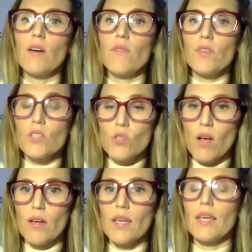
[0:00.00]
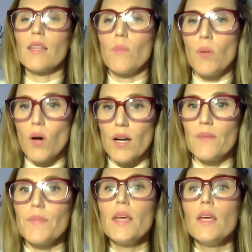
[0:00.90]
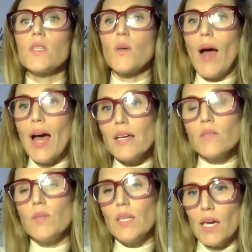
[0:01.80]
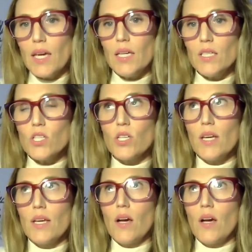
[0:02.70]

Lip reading: of the drug in the body. So as we age,